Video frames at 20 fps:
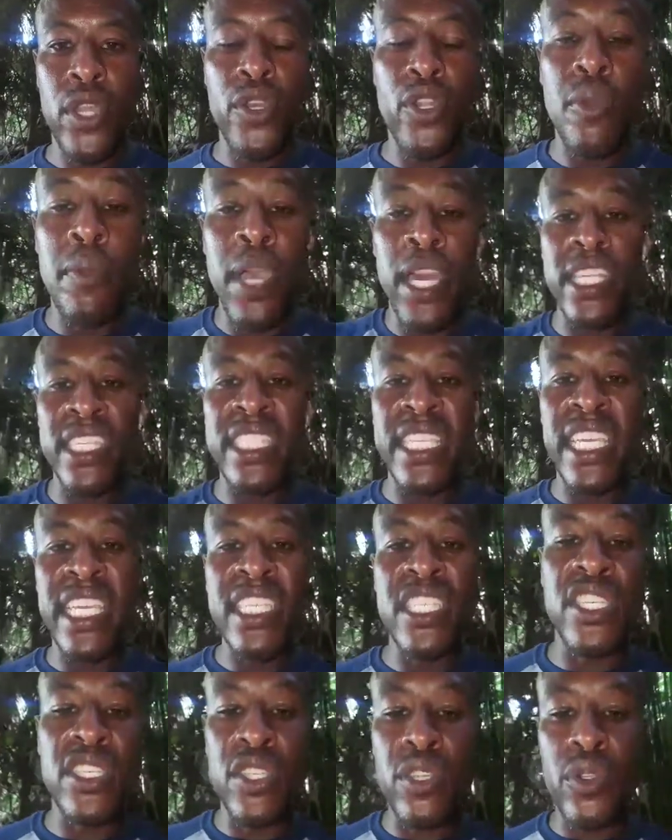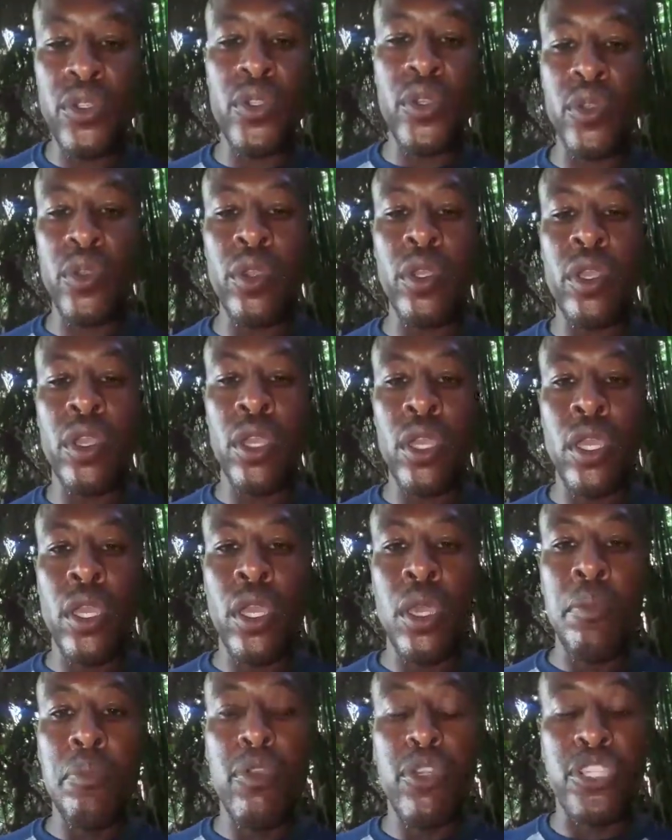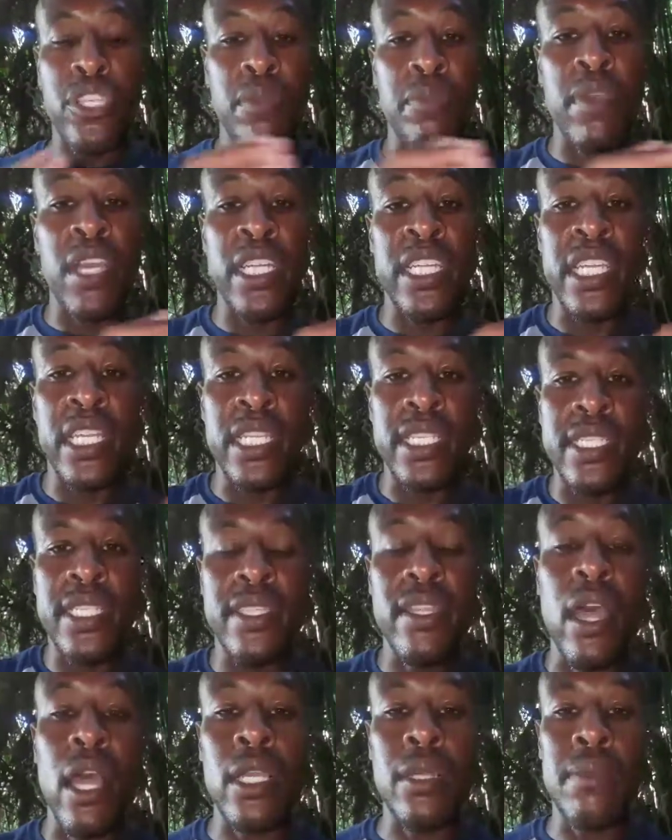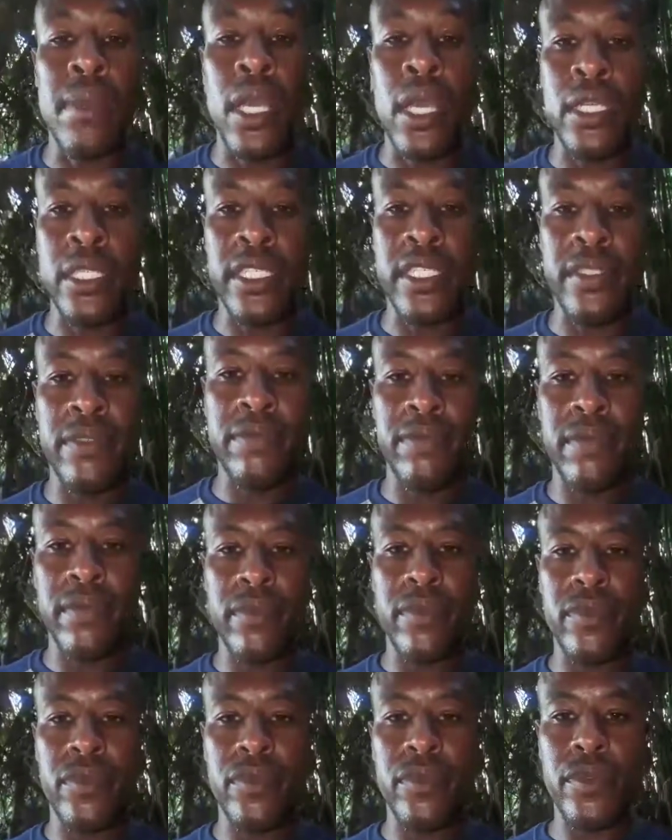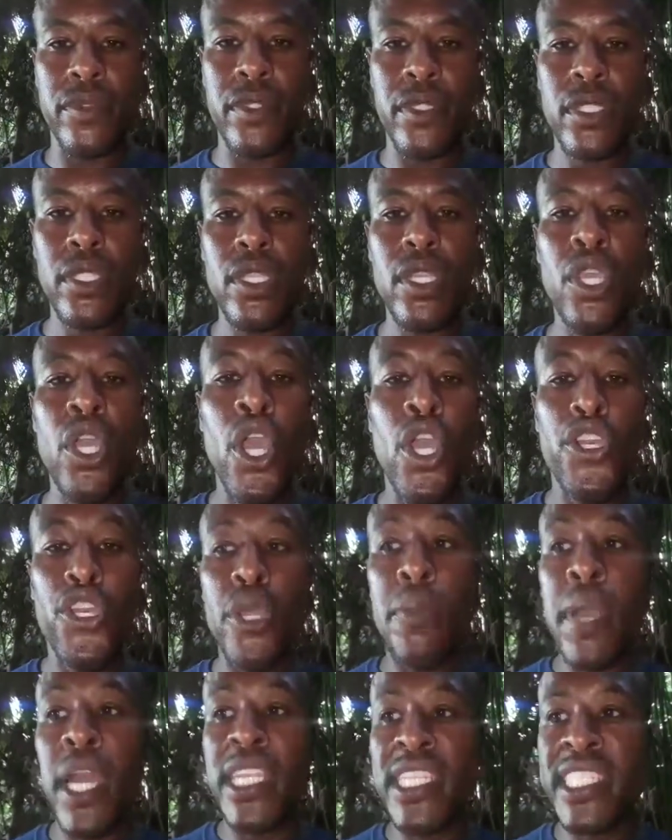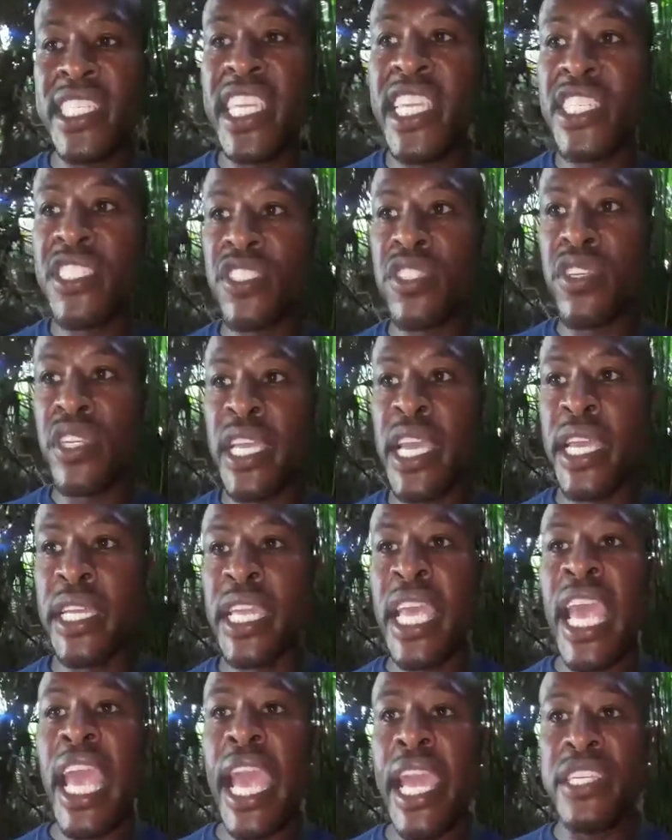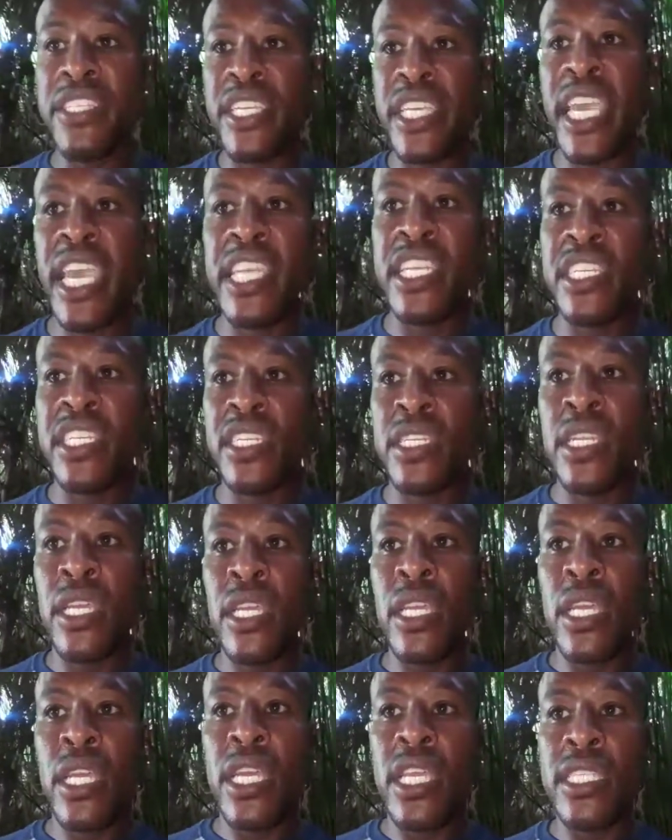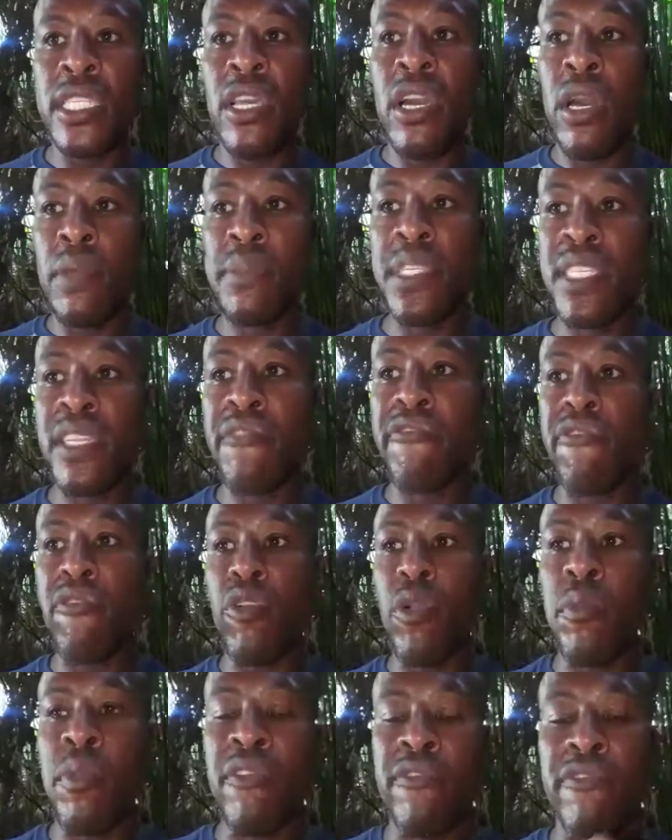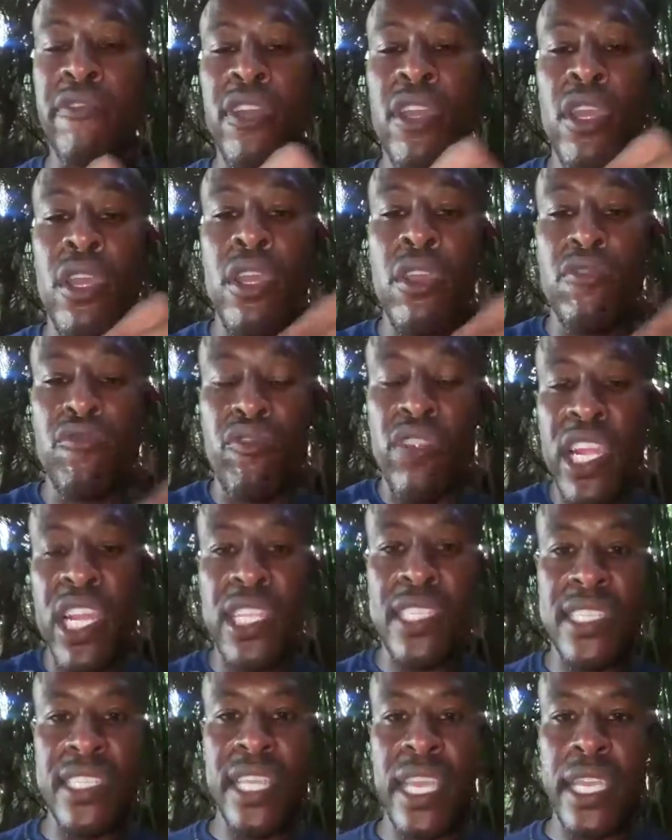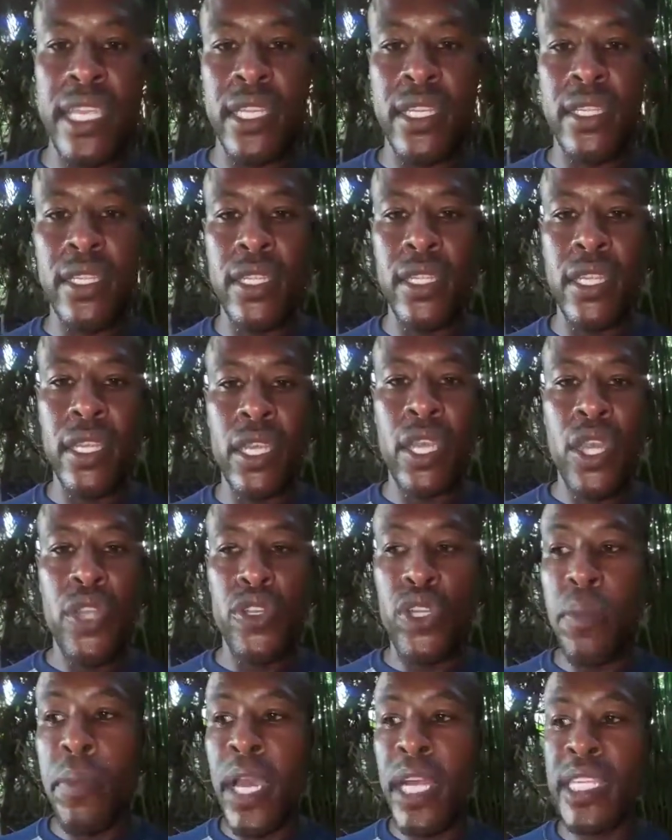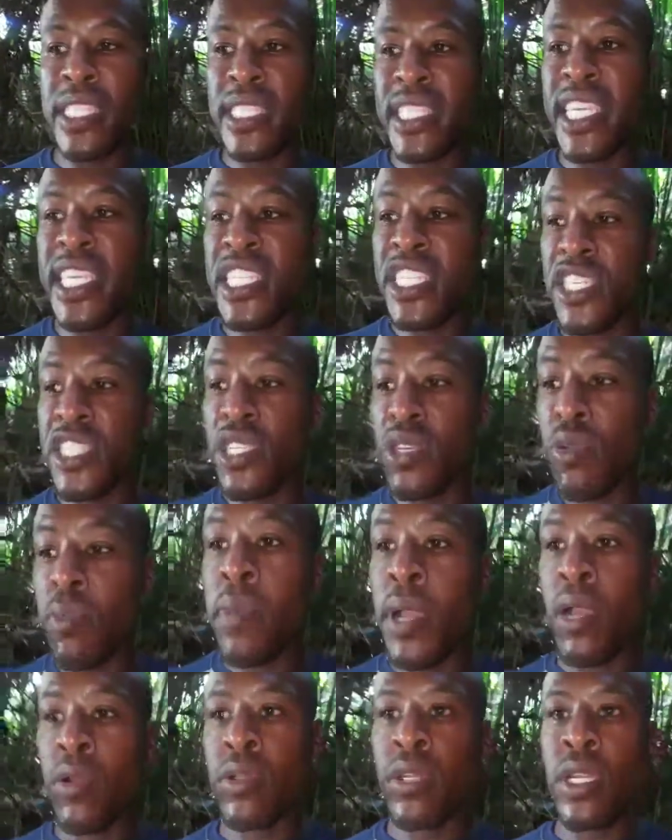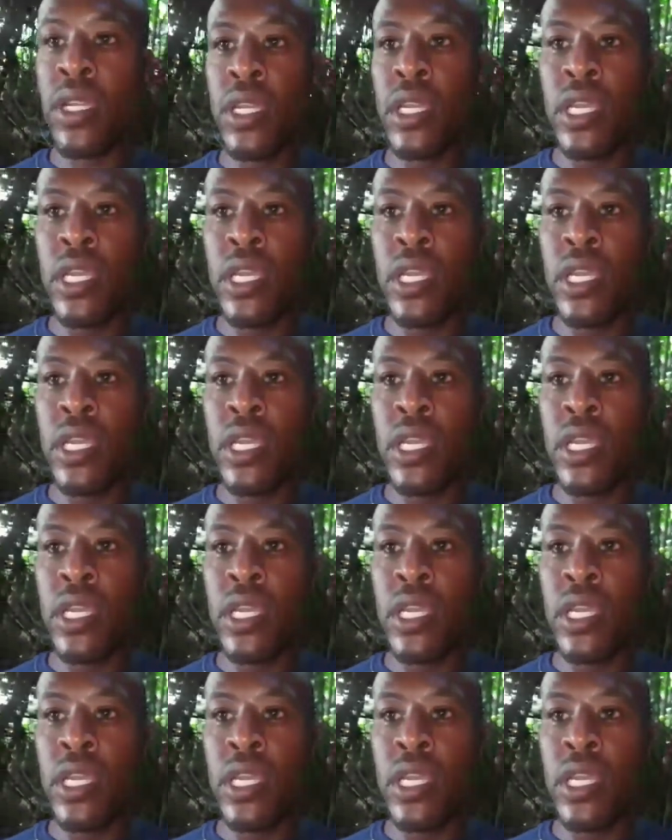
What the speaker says: Nobody's teaching you to put your money in the stock market. Nobody's teaching you that education comes in the form of real estate. Nobody's teaching you about